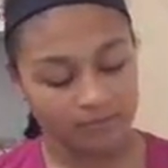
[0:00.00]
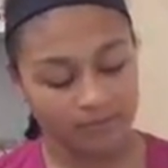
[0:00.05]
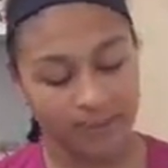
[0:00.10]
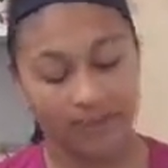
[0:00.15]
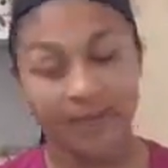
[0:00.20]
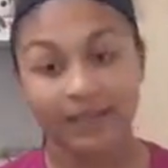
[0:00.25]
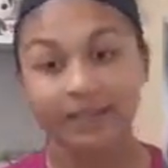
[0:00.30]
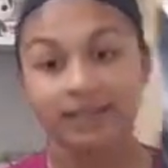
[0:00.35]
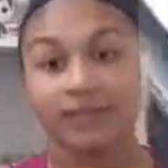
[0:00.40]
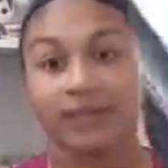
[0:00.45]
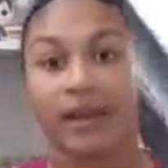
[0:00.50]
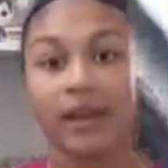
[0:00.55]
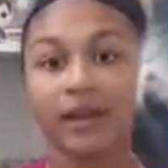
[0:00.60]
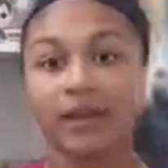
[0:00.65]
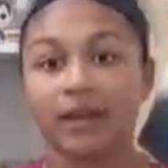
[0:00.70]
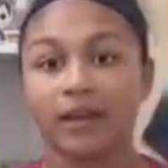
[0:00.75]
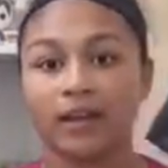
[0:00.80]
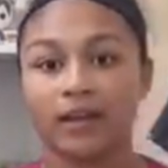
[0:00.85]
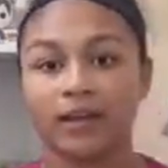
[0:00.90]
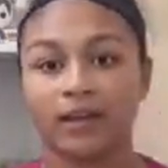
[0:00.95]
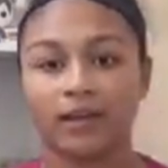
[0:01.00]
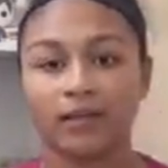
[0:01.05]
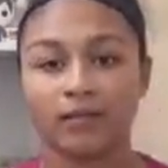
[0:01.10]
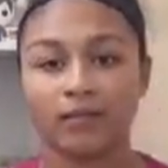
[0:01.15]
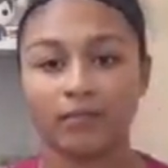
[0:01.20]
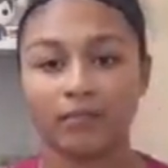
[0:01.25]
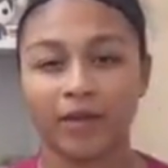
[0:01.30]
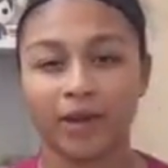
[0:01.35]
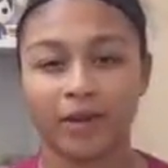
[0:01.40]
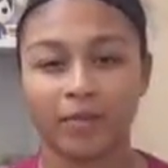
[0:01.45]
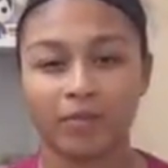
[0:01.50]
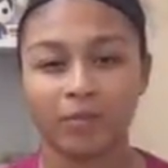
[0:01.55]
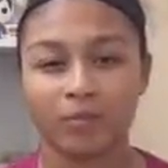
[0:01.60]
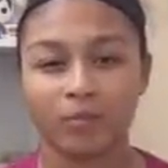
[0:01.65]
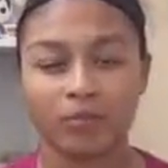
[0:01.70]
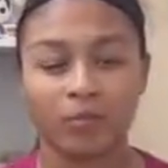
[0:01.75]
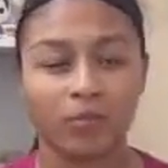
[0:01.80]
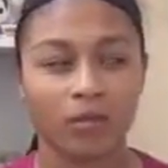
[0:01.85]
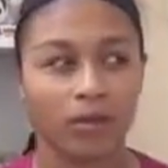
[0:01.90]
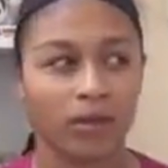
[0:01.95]
Like I said in my
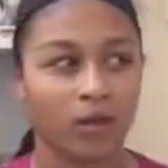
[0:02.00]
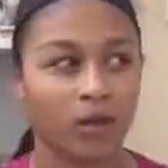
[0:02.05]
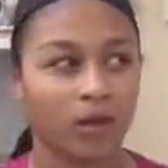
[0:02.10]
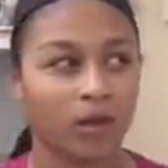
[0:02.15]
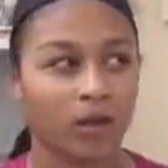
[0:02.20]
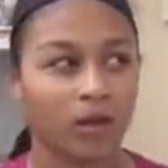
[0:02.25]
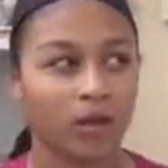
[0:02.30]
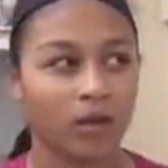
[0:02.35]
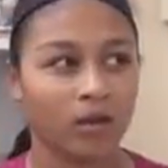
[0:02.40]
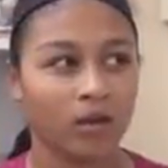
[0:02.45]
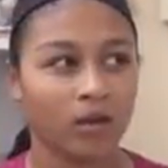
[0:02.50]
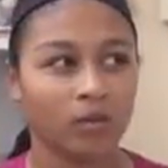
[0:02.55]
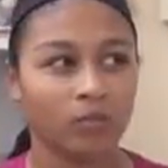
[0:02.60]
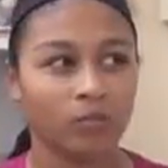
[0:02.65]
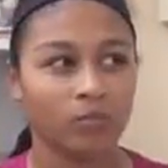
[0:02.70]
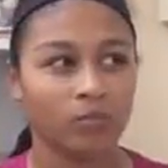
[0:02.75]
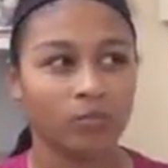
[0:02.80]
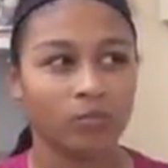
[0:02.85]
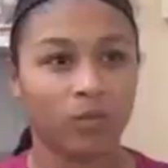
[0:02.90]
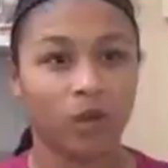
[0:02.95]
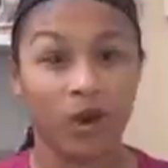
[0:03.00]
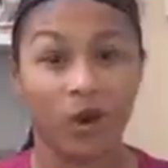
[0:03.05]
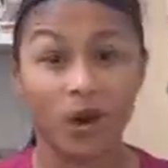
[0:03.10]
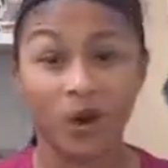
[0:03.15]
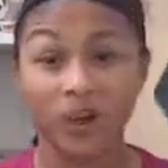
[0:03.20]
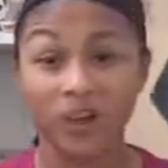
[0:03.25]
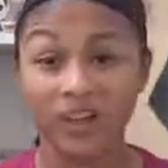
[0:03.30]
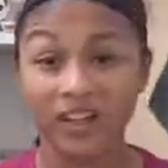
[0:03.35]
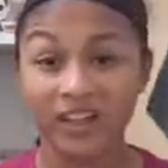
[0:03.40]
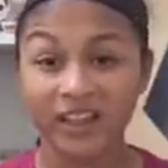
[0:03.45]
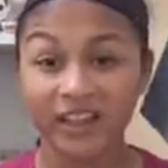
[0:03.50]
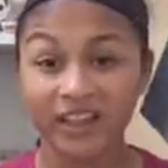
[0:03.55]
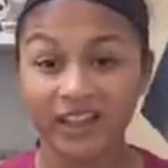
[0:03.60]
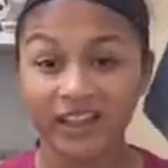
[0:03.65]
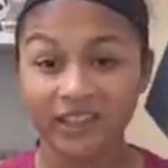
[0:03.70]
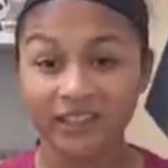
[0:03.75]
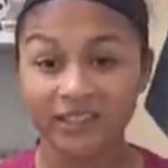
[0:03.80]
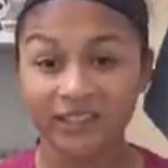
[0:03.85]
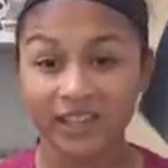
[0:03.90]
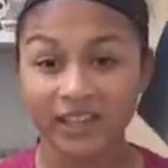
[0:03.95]
haul, I
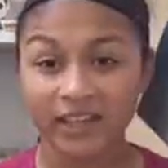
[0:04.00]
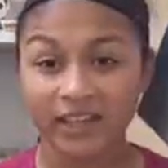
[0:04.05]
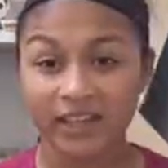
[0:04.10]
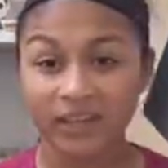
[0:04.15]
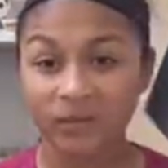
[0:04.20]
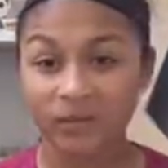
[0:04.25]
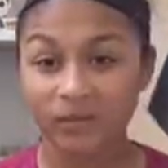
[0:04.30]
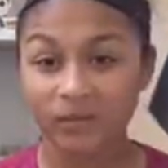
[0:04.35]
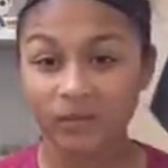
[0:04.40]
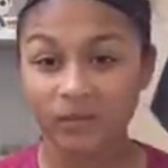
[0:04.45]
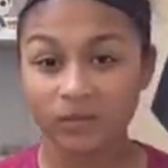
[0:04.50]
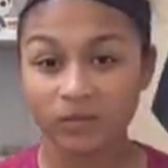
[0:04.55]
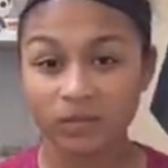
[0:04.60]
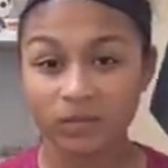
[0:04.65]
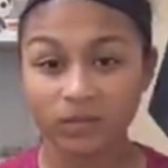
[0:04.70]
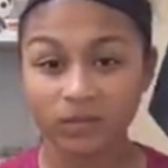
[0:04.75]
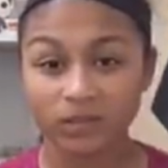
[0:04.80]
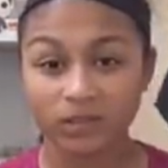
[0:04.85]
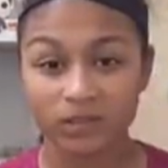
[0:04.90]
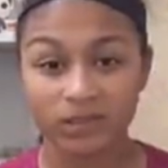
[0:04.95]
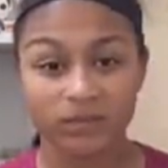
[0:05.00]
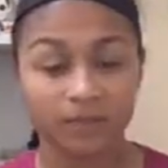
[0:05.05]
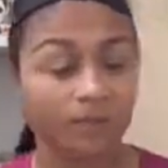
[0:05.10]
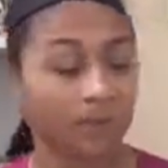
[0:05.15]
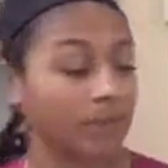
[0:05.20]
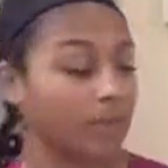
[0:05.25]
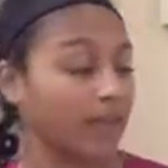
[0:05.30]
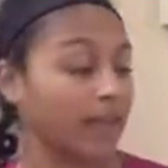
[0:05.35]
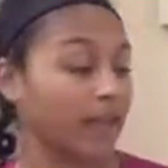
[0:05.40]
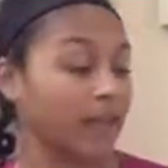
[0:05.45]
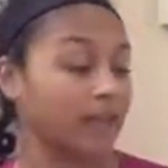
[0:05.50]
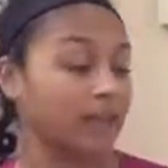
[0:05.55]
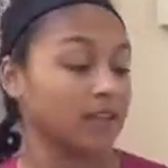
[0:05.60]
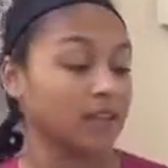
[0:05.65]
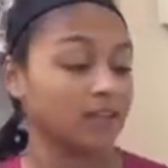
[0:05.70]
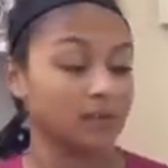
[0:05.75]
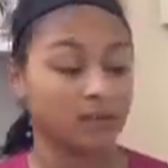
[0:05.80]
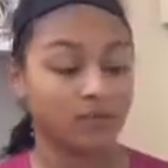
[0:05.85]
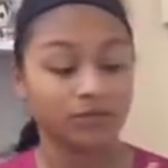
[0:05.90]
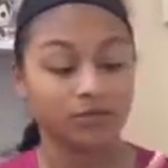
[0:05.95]
think I said it was, that
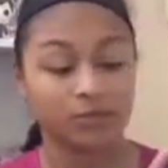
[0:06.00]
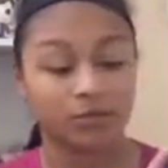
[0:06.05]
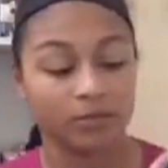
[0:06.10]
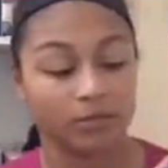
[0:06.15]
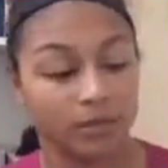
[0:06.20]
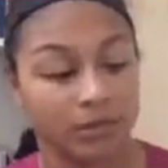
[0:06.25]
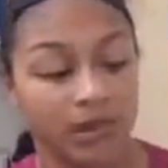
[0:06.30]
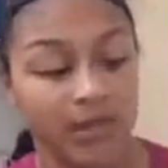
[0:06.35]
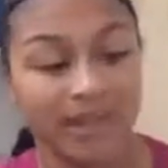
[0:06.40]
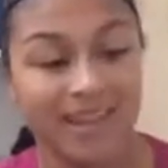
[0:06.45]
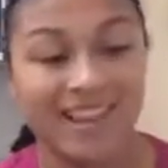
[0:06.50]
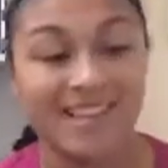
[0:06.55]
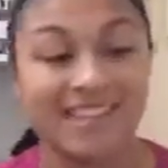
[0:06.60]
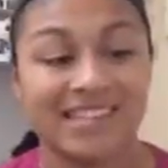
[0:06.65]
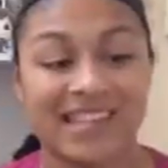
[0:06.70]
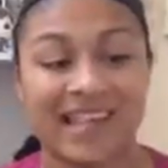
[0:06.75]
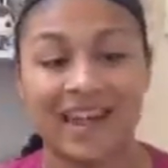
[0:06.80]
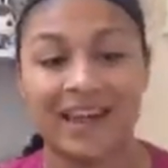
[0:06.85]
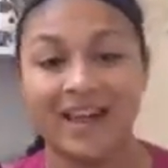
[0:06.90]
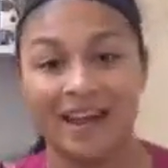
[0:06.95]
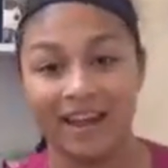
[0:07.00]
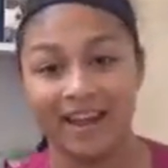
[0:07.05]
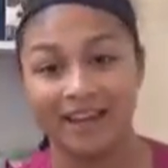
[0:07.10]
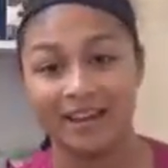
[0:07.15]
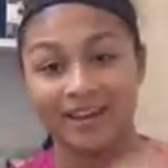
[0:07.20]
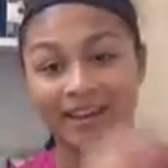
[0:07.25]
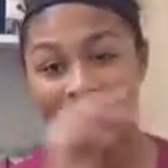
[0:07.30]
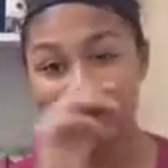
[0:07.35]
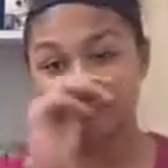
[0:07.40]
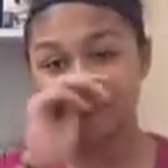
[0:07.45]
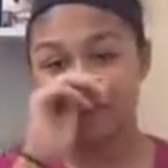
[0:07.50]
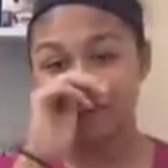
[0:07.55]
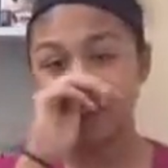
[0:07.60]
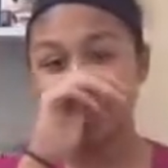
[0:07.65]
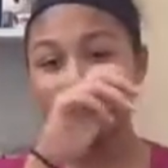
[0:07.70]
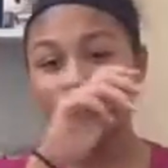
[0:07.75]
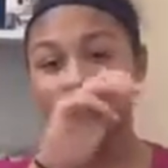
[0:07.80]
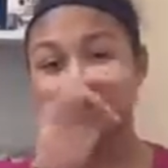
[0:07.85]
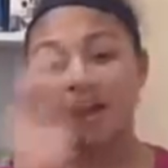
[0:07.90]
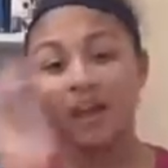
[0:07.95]
this book is really pretty inside and out,
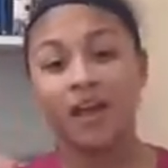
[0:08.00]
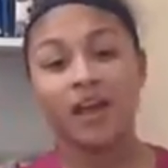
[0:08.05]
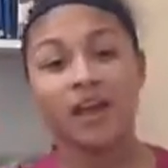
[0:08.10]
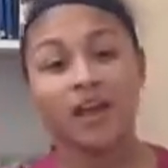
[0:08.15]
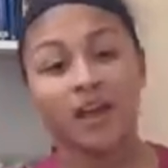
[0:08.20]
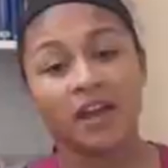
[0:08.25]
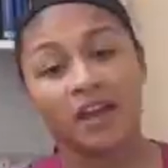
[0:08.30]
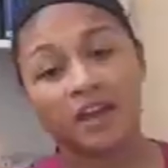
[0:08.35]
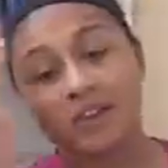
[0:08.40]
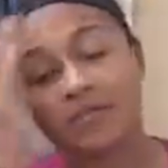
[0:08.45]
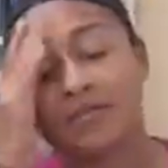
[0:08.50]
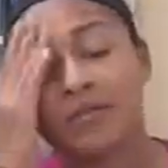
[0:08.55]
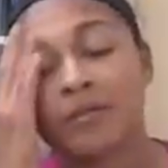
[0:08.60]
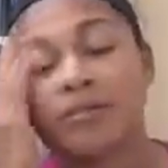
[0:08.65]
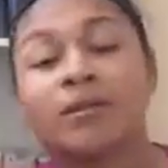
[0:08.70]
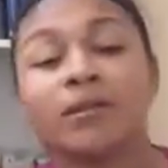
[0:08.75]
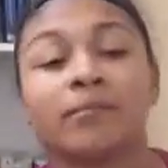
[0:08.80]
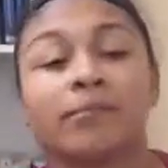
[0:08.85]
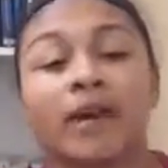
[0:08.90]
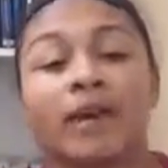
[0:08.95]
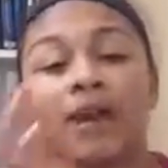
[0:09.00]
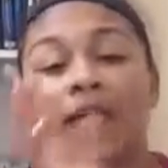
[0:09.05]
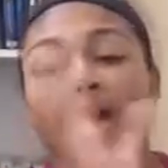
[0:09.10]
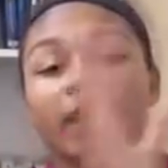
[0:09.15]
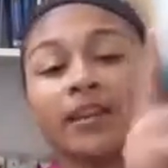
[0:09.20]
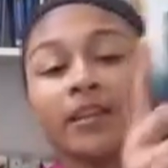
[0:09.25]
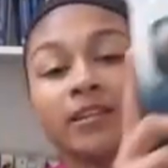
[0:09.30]
so here's what I mean by that.